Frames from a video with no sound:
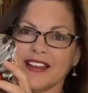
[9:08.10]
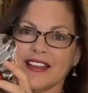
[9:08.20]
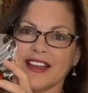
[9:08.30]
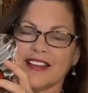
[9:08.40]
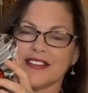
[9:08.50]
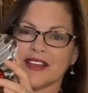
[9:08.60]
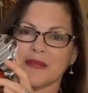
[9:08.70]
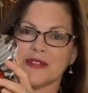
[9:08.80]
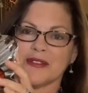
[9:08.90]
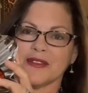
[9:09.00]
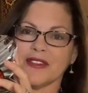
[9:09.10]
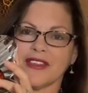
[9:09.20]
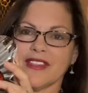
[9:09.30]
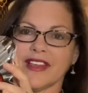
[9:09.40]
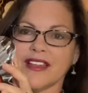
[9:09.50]
I just absolutely
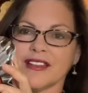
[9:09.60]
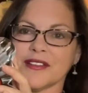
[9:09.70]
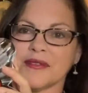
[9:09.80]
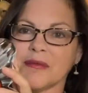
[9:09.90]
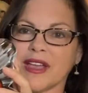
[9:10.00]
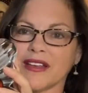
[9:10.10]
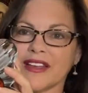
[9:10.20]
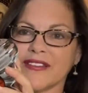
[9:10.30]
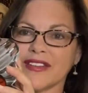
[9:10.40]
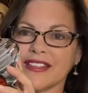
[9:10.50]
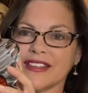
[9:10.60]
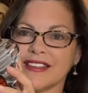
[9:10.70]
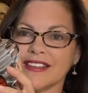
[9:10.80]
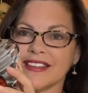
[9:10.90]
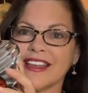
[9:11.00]
think it looks
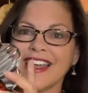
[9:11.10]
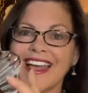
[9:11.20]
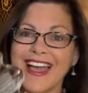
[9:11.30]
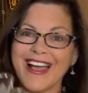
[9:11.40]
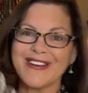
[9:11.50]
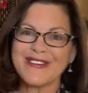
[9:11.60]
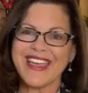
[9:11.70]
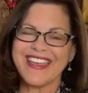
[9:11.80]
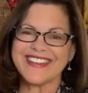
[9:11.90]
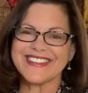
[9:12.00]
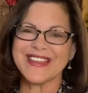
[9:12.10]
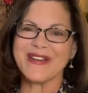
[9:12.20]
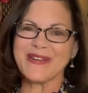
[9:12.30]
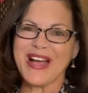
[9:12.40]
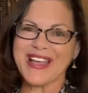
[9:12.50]
magnificent. Okay,
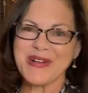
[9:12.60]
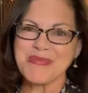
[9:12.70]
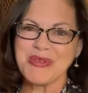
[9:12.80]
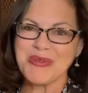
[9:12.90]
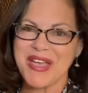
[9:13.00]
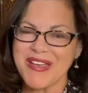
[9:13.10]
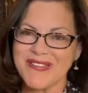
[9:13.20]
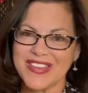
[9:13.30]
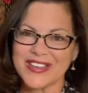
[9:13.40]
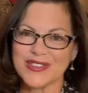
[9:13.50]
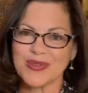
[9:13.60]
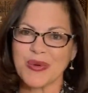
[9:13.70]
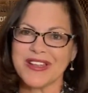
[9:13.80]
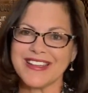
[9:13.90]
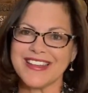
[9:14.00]
so I hope you have
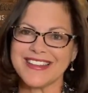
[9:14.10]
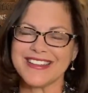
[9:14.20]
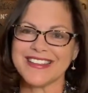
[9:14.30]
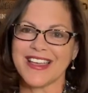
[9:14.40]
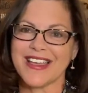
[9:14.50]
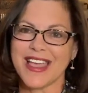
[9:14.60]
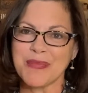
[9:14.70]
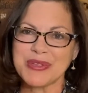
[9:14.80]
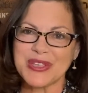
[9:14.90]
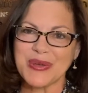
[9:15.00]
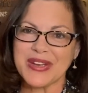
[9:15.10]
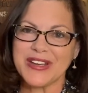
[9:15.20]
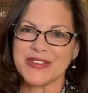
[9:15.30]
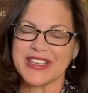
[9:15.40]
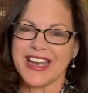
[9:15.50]
enjoyed this episode
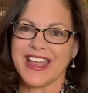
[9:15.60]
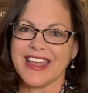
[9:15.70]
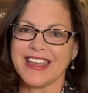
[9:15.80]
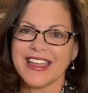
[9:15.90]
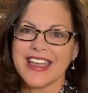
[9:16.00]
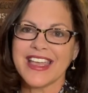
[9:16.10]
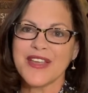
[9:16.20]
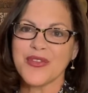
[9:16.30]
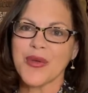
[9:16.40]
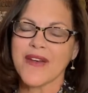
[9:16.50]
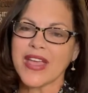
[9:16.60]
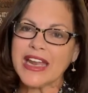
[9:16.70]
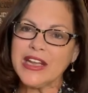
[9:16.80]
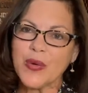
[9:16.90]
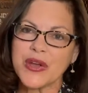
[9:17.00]
here today. If you have
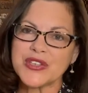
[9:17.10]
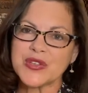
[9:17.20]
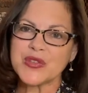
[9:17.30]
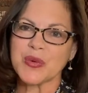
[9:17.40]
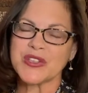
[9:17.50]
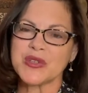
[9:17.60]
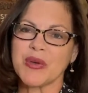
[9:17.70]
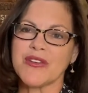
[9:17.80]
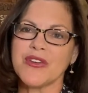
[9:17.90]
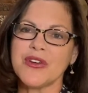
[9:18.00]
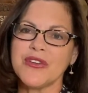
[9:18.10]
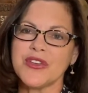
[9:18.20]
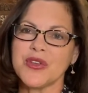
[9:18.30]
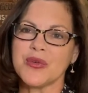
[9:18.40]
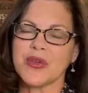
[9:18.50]
any questions whatsoever,
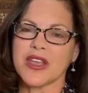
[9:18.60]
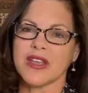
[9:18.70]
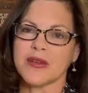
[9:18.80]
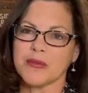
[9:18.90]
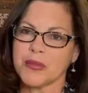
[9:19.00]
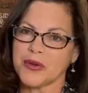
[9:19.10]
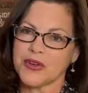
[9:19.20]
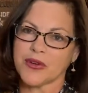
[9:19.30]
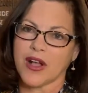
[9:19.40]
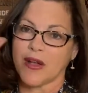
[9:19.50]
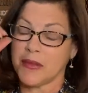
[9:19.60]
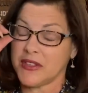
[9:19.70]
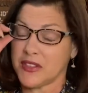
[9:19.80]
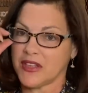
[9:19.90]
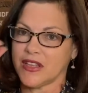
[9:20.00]
you can put your
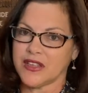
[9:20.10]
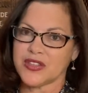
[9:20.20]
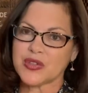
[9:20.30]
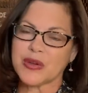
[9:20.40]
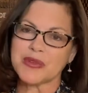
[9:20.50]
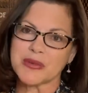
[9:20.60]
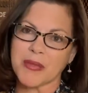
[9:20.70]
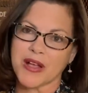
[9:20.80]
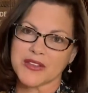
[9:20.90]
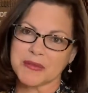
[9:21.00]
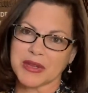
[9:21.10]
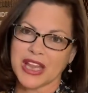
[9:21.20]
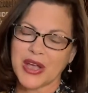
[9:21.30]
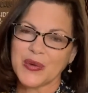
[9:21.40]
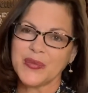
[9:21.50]
comments in the description box
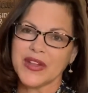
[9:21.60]
below.